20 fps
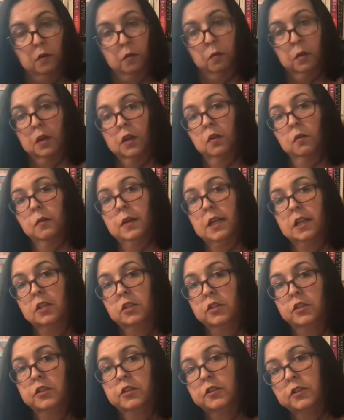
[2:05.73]
gonna
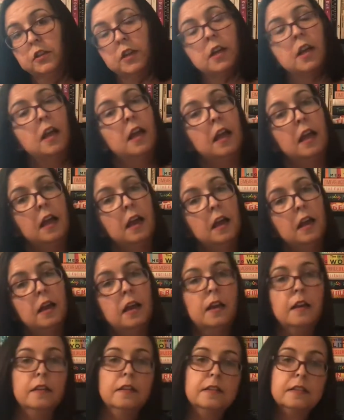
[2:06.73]
reach
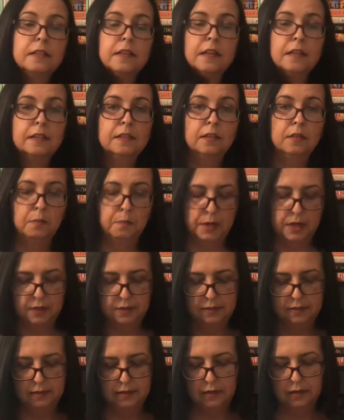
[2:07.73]
into this nice little
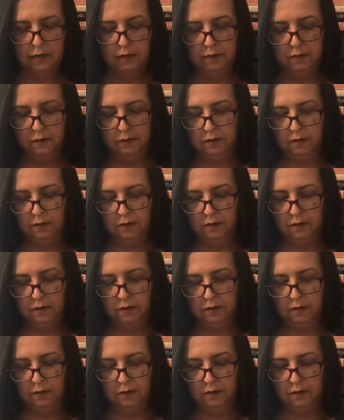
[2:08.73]
box here.